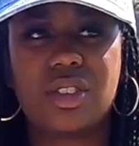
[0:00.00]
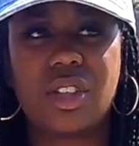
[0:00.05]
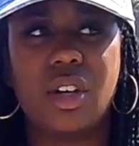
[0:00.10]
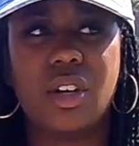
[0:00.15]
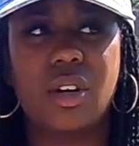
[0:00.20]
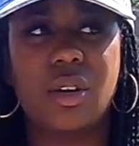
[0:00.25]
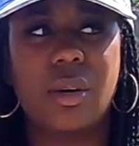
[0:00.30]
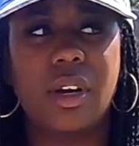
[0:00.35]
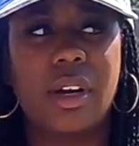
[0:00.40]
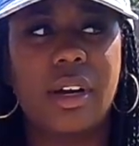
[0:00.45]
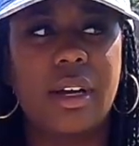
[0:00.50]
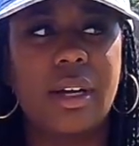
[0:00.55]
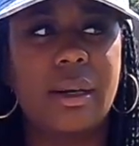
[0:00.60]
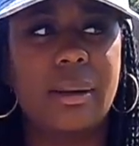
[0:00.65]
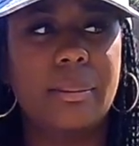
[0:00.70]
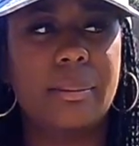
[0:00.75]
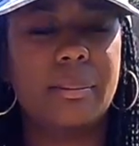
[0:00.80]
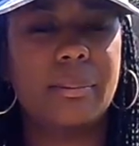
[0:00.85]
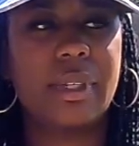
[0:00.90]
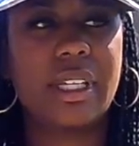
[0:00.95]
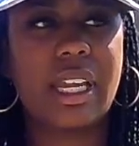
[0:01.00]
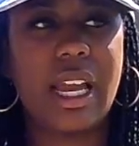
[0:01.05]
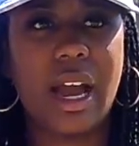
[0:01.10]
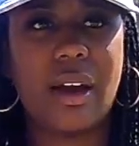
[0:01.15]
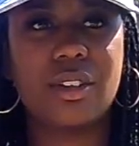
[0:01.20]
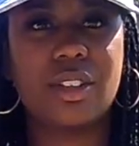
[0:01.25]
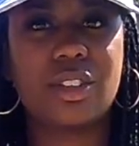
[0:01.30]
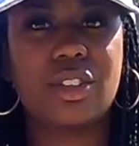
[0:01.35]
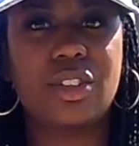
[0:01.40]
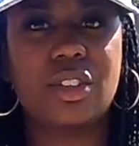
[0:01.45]
So but yeah,
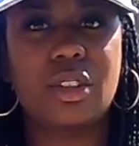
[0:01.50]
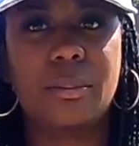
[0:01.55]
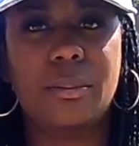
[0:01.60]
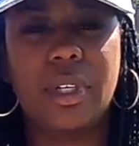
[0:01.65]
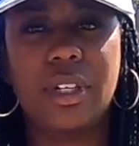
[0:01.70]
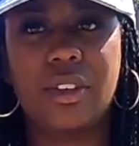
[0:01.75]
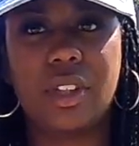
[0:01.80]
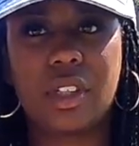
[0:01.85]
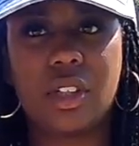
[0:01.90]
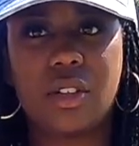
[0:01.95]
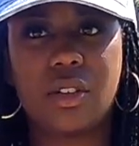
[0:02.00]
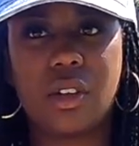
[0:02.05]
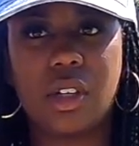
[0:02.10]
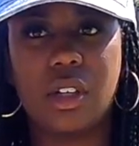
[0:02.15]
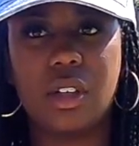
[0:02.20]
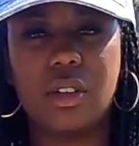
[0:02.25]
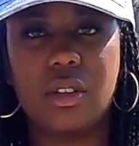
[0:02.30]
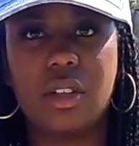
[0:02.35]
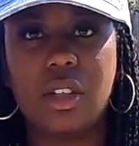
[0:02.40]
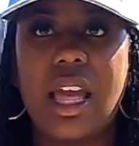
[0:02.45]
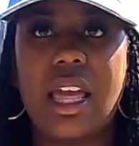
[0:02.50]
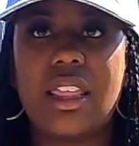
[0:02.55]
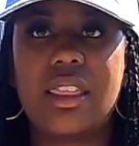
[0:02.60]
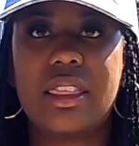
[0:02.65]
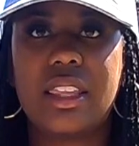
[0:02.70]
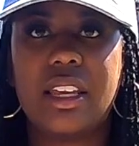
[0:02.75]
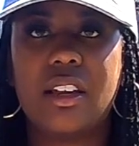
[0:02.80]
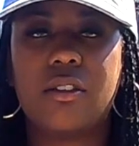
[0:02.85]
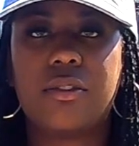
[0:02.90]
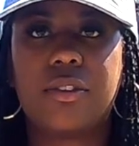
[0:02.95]
I was using Miracle-Gro, and
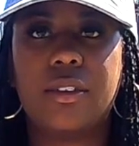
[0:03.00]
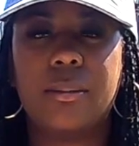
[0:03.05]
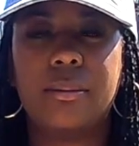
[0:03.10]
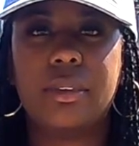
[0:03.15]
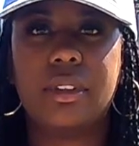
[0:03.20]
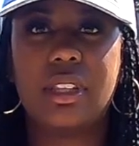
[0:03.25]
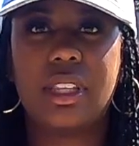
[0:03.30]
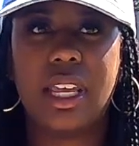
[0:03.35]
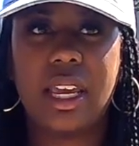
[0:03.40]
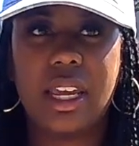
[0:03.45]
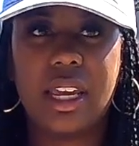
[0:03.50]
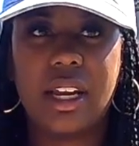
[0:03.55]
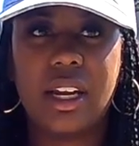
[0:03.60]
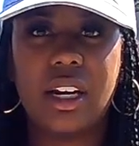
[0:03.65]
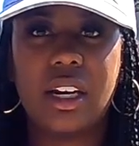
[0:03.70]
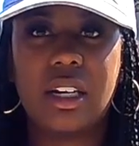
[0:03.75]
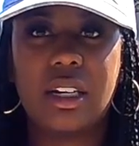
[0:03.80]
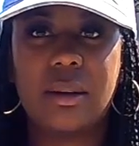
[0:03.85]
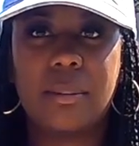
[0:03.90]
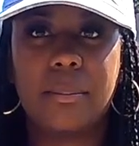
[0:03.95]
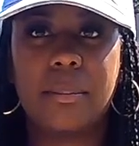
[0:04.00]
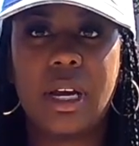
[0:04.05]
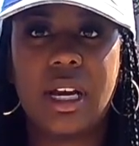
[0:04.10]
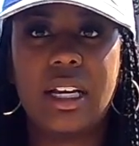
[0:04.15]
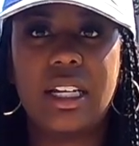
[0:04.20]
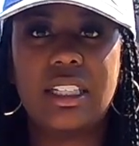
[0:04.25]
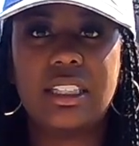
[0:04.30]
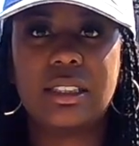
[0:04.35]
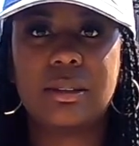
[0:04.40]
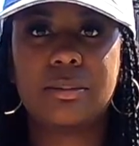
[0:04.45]
then from there my
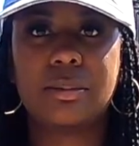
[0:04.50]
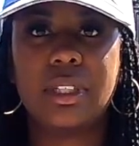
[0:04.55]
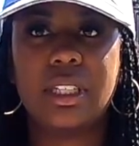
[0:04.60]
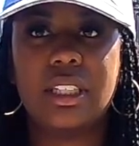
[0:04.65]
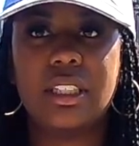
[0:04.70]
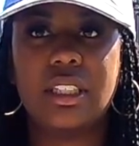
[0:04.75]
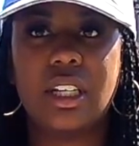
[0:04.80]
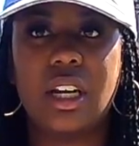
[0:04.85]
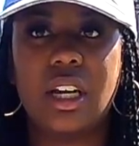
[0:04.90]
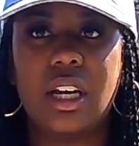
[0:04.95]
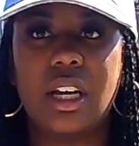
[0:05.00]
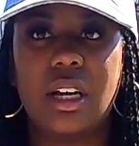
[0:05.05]
husband